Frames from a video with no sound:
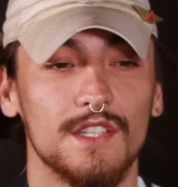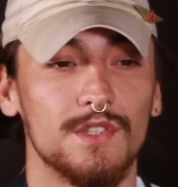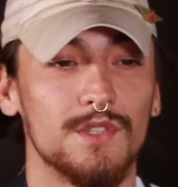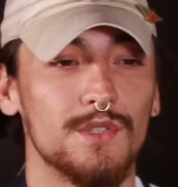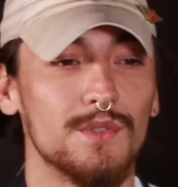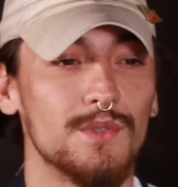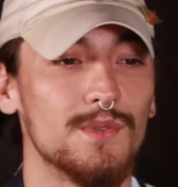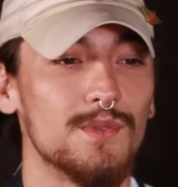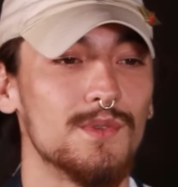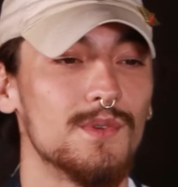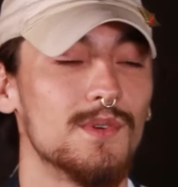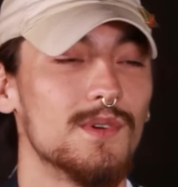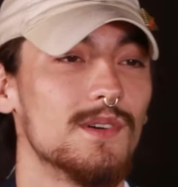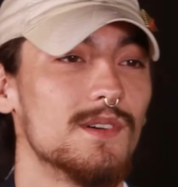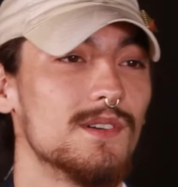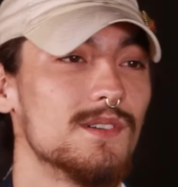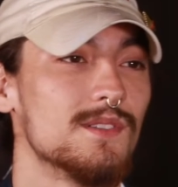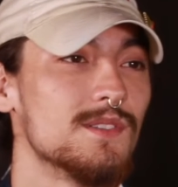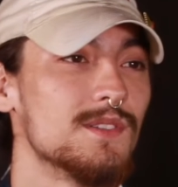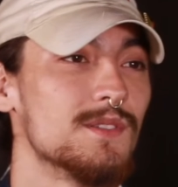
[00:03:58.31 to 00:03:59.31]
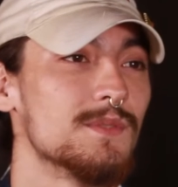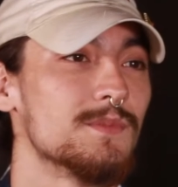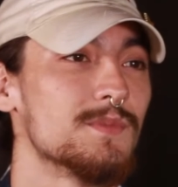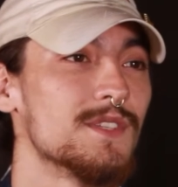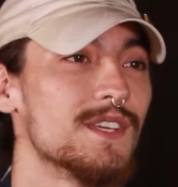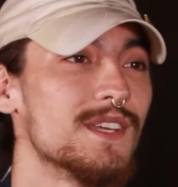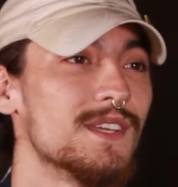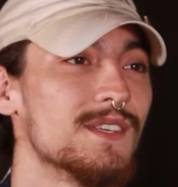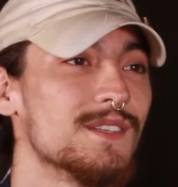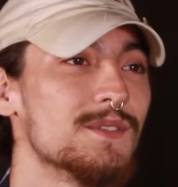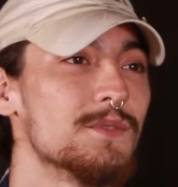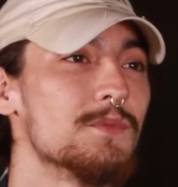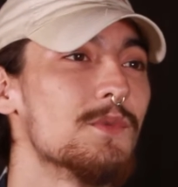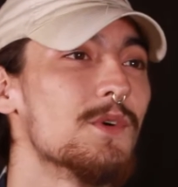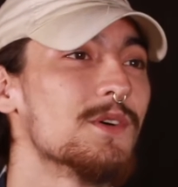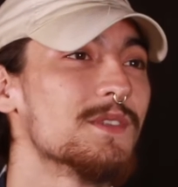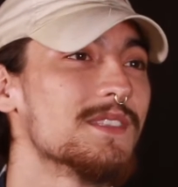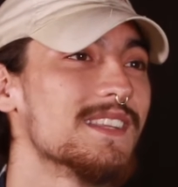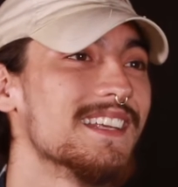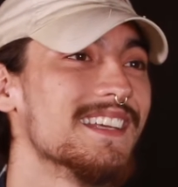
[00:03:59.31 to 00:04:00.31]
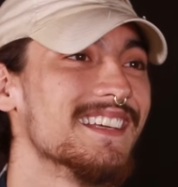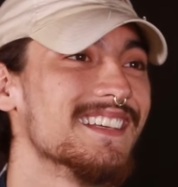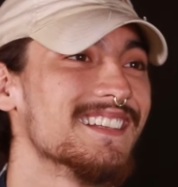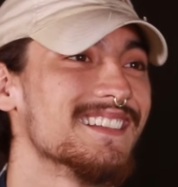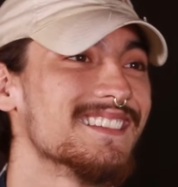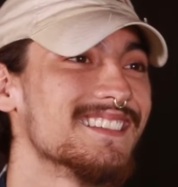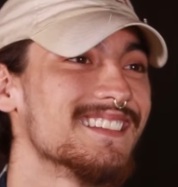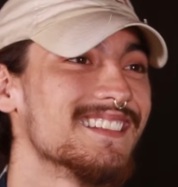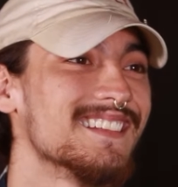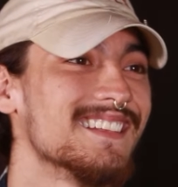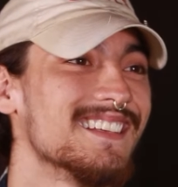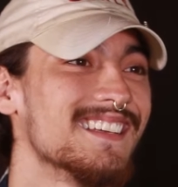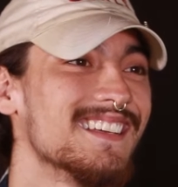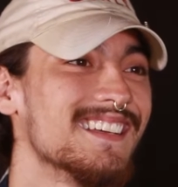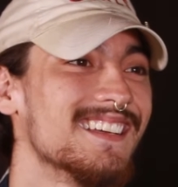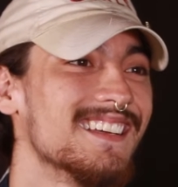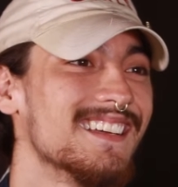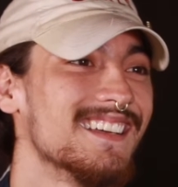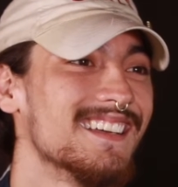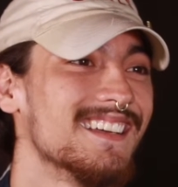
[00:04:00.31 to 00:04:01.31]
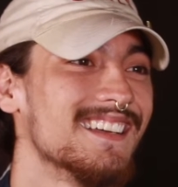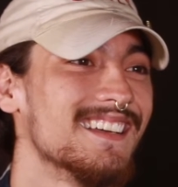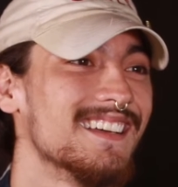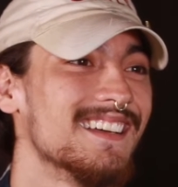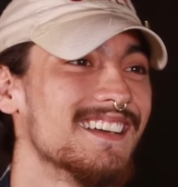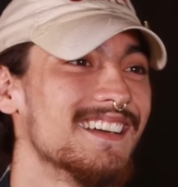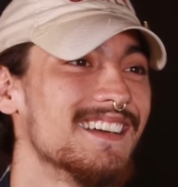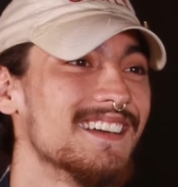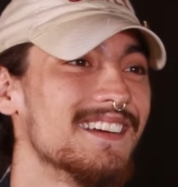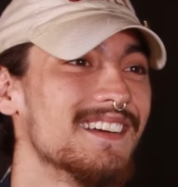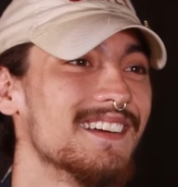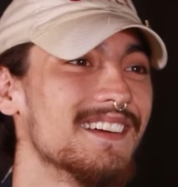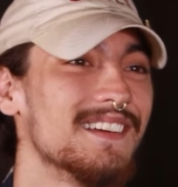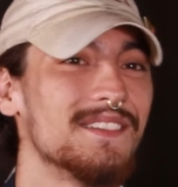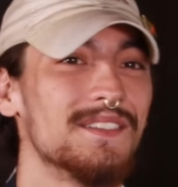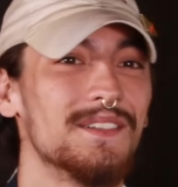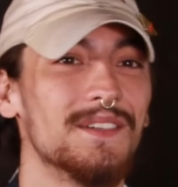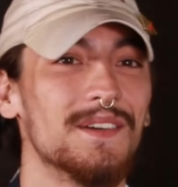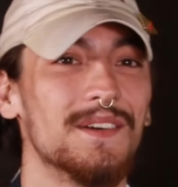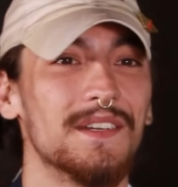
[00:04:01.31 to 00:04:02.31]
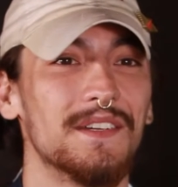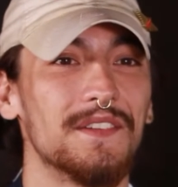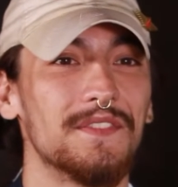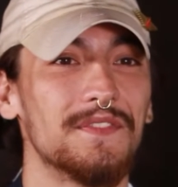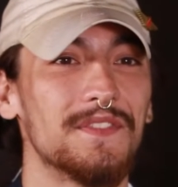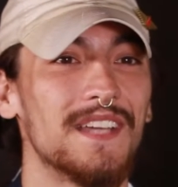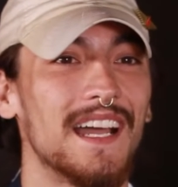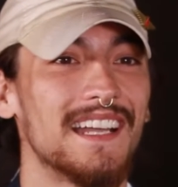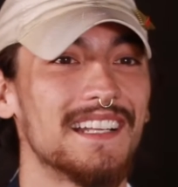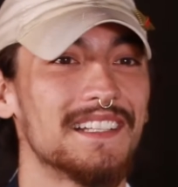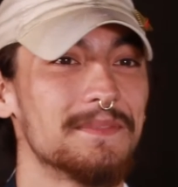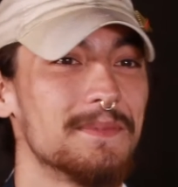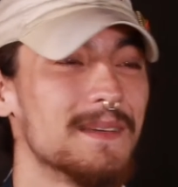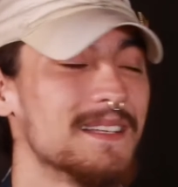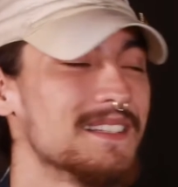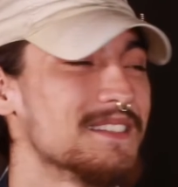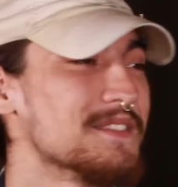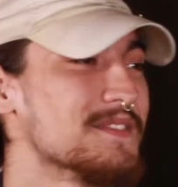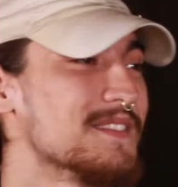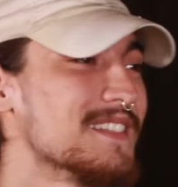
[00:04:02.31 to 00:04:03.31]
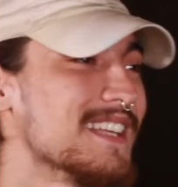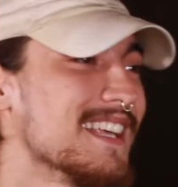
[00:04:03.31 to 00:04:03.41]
you know what I'm saying? You want things, and if you got expensive